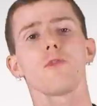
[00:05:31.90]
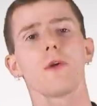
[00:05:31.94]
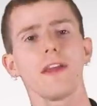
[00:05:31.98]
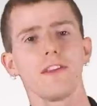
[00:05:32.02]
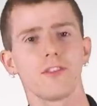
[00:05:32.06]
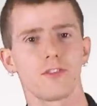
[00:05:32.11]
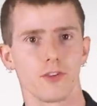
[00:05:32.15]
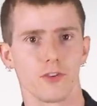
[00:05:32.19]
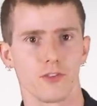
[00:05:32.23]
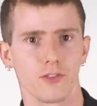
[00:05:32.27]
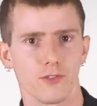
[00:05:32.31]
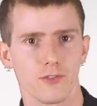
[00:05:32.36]

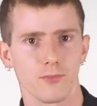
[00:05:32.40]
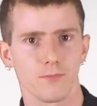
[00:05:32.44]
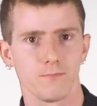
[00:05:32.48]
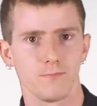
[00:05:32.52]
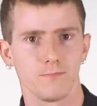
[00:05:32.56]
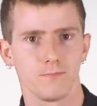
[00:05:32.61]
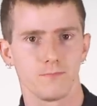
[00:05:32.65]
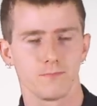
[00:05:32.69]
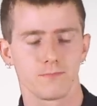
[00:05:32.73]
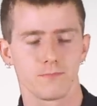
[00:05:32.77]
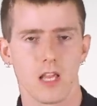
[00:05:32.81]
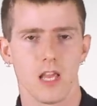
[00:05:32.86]
razors?
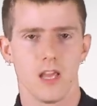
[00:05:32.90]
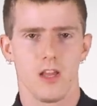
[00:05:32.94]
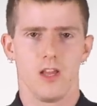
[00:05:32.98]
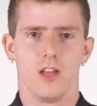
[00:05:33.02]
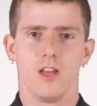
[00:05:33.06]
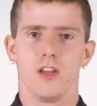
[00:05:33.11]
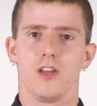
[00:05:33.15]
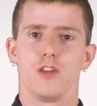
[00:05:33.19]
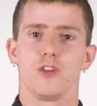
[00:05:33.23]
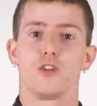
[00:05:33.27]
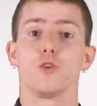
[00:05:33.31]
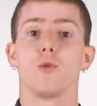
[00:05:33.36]

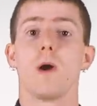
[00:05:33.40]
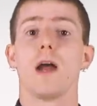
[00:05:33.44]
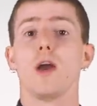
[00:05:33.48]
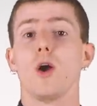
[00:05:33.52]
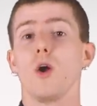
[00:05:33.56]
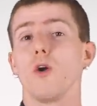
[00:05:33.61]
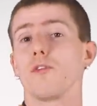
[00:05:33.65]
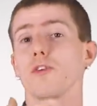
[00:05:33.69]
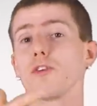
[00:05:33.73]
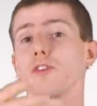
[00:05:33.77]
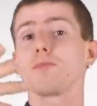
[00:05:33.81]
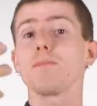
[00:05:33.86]
Do I
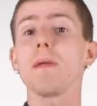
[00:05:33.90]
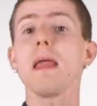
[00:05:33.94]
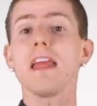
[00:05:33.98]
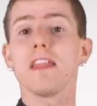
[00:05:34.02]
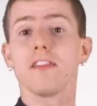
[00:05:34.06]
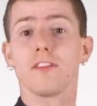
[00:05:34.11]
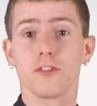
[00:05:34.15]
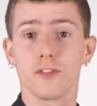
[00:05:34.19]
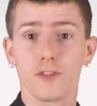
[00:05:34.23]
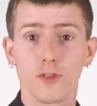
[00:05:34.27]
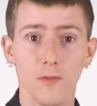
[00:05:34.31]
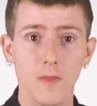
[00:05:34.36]

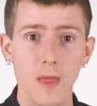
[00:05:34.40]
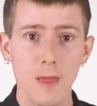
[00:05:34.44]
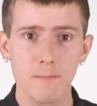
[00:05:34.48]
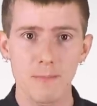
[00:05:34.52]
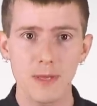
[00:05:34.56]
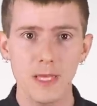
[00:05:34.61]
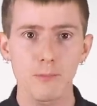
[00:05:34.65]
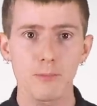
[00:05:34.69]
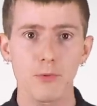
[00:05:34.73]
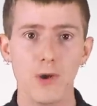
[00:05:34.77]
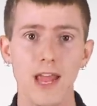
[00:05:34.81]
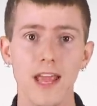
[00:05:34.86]
overspend so that
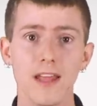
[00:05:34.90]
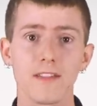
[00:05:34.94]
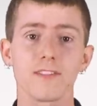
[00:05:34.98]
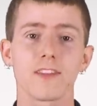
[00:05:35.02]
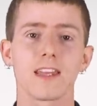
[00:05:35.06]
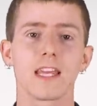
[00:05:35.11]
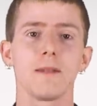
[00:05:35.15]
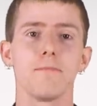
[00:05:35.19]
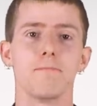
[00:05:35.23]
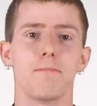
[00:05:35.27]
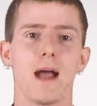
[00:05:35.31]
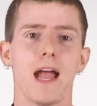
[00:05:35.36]
big brands
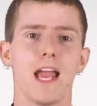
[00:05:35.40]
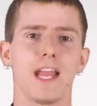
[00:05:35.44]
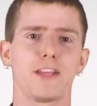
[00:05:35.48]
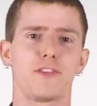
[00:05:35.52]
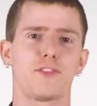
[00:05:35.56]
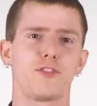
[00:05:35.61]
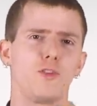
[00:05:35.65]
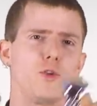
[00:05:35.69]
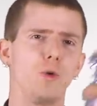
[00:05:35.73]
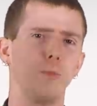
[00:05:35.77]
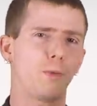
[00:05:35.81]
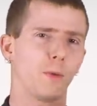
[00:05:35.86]
can buy
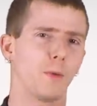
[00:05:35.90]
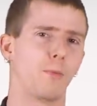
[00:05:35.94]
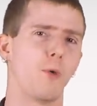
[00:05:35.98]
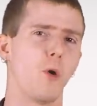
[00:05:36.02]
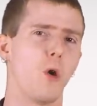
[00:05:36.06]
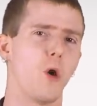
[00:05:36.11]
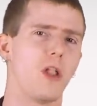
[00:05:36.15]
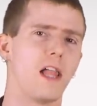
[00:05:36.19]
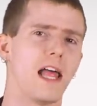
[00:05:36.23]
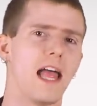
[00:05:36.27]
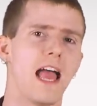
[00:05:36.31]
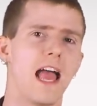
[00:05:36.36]
Super
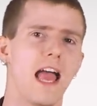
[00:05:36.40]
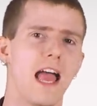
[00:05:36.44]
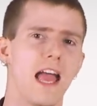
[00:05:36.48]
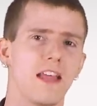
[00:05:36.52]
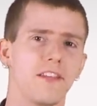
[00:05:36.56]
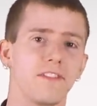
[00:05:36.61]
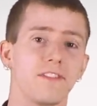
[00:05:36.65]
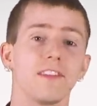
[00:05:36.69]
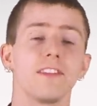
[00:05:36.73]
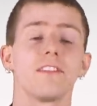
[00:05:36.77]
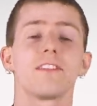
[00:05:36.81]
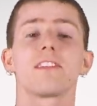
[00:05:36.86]
Bowl
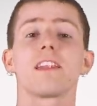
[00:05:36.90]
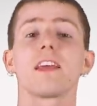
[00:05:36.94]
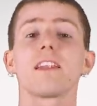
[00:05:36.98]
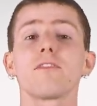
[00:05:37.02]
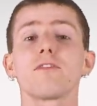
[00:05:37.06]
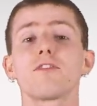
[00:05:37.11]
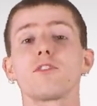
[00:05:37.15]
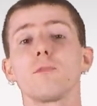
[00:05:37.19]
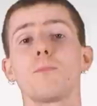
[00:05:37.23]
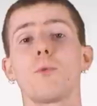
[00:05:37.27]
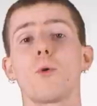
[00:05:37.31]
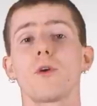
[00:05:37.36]
ads instead of
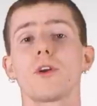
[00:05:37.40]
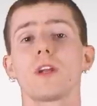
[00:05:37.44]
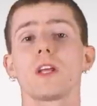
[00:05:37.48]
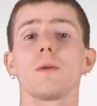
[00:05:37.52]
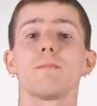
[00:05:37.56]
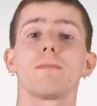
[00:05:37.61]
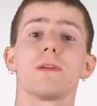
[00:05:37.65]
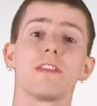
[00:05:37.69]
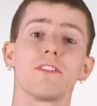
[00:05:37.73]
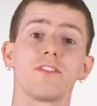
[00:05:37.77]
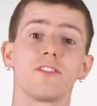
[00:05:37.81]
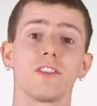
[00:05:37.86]
supporting a
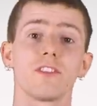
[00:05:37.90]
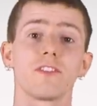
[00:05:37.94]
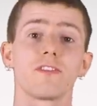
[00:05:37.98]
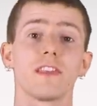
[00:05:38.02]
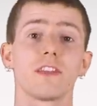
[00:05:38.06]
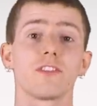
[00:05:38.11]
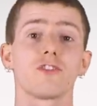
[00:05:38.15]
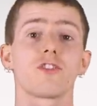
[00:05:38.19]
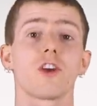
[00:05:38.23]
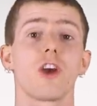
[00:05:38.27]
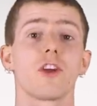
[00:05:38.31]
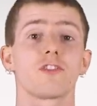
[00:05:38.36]
business
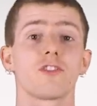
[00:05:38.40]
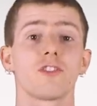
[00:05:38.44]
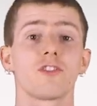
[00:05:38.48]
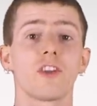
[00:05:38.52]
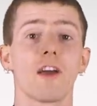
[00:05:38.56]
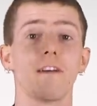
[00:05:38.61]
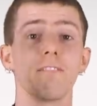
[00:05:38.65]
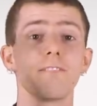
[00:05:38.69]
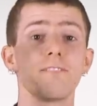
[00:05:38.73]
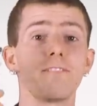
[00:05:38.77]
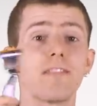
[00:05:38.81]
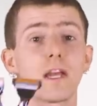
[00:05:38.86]
that charges
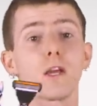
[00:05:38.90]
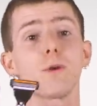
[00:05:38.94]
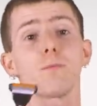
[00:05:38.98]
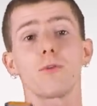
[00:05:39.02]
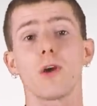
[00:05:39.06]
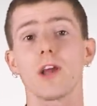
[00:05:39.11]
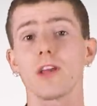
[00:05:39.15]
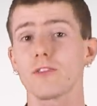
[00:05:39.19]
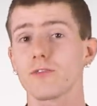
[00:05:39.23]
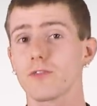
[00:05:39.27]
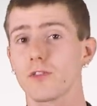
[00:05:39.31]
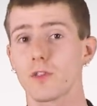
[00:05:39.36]
a fair
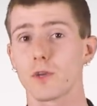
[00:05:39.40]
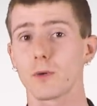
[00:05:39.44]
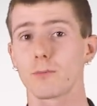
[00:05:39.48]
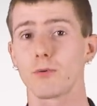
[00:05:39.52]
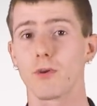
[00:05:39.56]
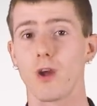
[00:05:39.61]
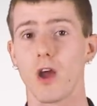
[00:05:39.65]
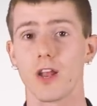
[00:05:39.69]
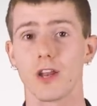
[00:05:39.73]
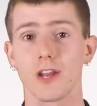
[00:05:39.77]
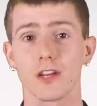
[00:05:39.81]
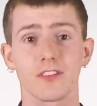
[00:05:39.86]
price for their
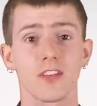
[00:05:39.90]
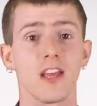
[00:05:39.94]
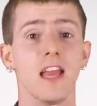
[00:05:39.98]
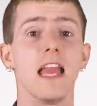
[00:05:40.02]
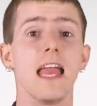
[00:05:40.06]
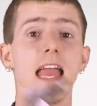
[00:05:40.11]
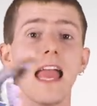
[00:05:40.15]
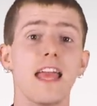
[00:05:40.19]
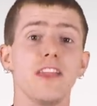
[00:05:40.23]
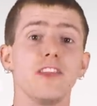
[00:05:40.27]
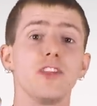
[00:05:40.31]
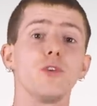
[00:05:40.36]
product
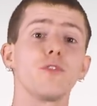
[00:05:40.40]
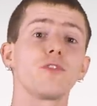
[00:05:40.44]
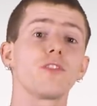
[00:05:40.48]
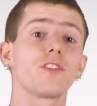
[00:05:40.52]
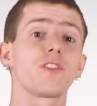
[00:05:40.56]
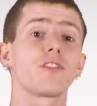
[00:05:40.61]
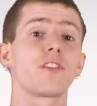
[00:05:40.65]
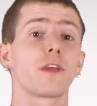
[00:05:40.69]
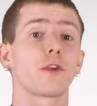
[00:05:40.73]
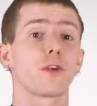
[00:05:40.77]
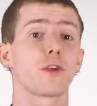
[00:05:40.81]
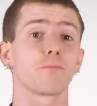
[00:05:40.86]
and
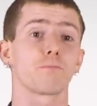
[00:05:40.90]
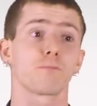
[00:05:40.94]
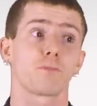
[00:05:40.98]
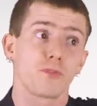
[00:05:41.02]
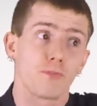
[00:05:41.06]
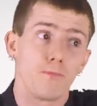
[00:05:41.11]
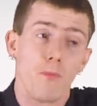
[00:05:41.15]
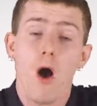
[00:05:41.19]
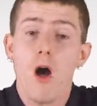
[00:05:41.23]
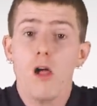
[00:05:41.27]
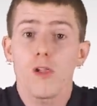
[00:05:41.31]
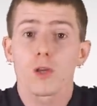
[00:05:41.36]
uses their
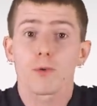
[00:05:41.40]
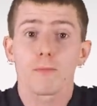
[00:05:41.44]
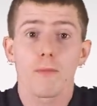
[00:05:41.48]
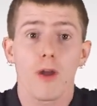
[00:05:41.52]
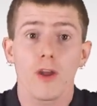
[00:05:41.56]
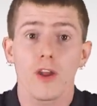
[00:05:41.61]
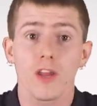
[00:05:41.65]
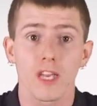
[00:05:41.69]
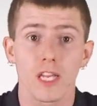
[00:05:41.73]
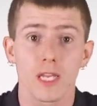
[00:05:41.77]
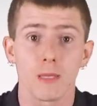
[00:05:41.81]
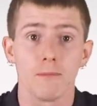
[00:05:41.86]
smaller
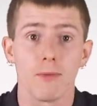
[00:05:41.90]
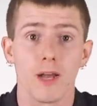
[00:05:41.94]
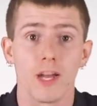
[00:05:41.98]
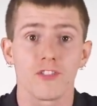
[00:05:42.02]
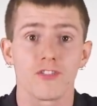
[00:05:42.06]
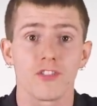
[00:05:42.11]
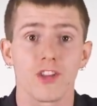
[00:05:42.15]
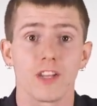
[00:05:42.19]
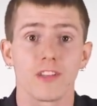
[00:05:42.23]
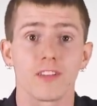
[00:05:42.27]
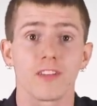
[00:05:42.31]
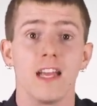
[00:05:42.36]
marketing
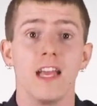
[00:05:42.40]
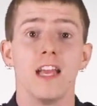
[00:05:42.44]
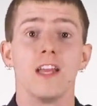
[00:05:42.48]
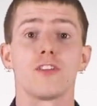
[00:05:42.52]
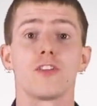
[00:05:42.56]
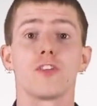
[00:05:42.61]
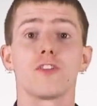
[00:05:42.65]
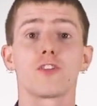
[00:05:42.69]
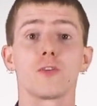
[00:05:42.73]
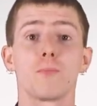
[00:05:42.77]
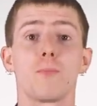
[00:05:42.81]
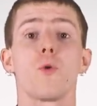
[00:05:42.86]
budget
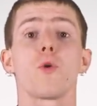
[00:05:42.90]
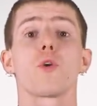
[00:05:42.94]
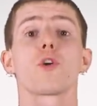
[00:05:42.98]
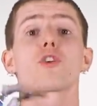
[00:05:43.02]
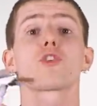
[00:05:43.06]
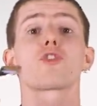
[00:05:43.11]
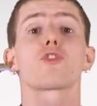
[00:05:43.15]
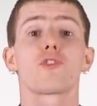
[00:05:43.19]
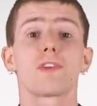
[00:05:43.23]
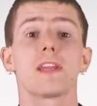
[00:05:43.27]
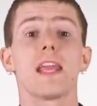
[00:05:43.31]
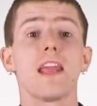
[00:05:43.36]
to support
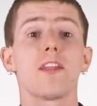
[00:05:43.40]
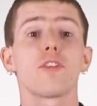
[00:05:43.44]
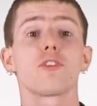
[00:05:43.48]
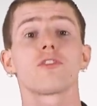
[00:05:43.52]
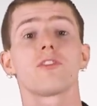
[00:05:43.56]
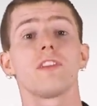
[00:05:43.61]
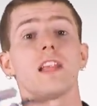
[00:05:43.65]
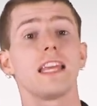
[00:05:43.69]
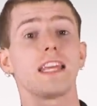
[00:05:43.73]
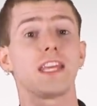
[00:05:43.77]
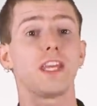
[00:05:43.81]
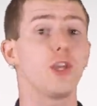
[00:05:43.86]
creators
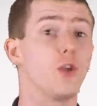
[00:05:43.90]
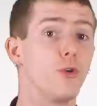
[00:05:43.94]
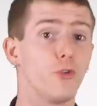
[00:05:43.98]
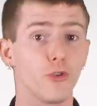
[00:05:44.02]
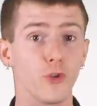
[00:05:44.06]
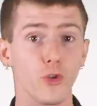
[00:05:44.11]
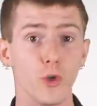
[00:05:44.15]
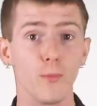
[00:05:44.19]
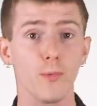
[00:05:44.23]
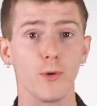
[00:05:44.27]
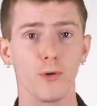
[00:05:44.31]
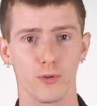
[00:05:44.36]
like
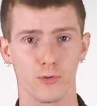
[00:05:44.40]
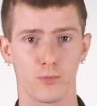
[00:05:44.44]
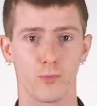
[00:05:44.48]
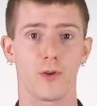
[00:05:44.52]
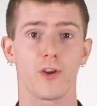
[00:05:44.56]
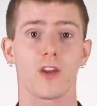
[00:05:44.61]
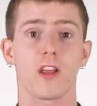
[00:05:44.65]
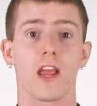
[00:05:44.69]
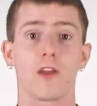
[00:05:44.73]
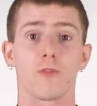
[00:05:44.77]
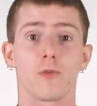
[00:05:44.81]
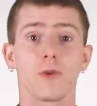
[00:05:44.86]
YouTube, whose
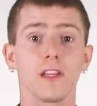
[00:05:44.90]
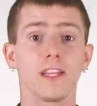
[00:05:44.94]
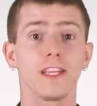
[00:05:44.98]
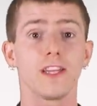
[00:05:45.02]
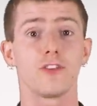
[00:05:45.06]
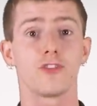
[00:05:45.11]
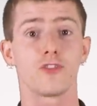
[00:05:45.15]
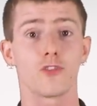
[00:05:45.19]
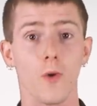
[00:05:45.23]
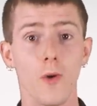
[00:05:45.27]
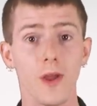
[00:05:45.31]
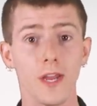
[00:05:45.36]
work I really
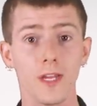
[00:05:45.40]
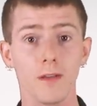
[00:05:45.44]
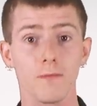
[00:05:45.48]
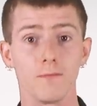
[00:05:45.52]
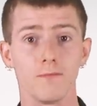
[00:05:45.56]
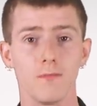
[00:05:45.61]
enjoy?